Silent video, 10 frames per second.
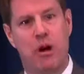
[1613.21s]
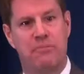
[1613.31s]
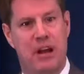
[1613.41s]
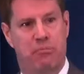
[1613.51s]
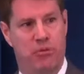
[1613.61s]
up
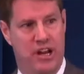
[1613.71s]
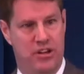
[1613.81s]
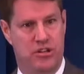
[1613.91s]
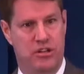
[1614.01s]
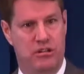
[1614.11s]
that
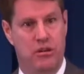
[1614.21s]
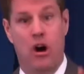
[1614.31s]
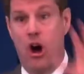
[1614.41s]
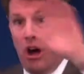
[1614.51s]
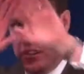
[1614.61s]
bridge.
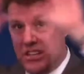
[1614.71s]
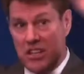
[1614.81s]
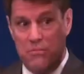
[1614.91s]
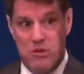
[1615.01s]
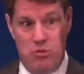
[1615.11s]
All the
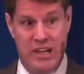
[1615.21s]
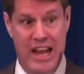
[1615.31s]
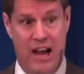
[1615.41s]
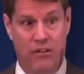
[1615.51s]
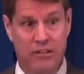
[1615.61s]
systems were
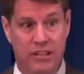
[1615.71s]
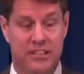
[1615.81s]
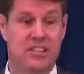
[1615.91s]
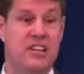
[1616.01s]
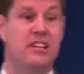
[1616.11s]
down.
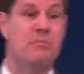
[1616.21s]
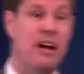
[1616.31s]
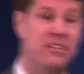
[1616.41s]
This didn't come out